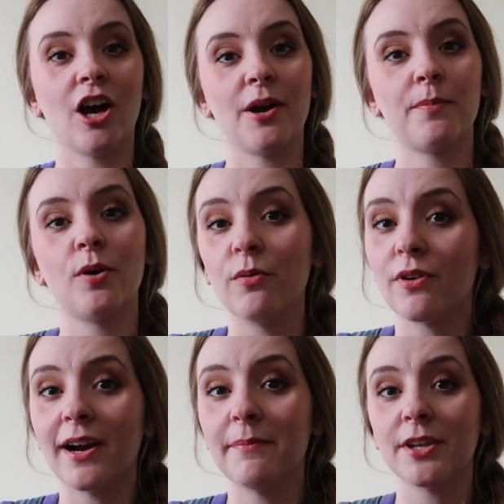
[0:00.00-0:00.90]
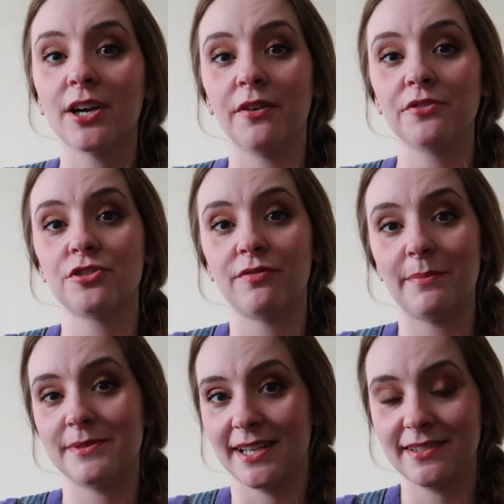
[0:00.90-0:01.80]
our program, the cultural
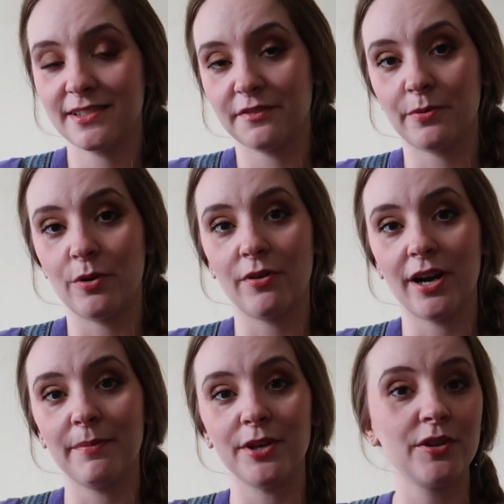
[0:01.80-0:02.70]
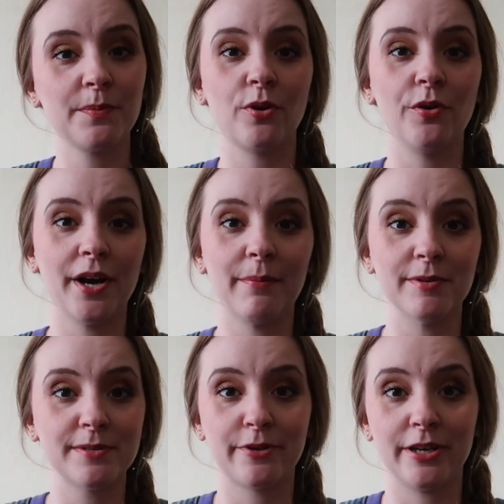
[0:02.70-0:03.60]
representative program, the only program
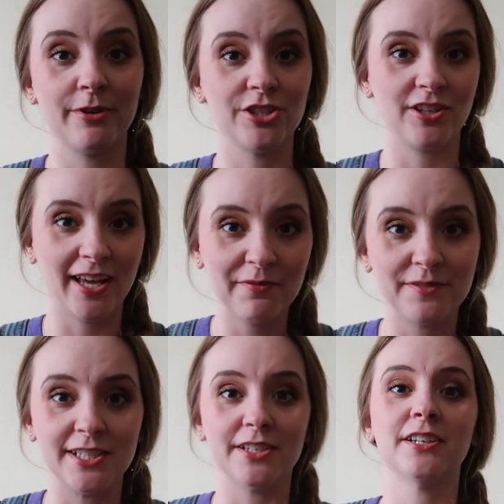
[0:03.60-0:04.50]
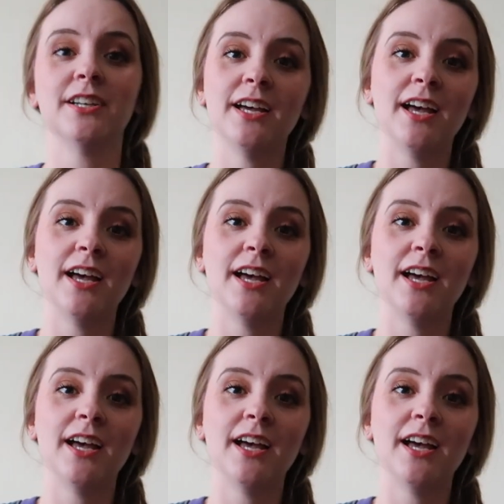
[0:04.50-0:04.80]
that was pretty much left here,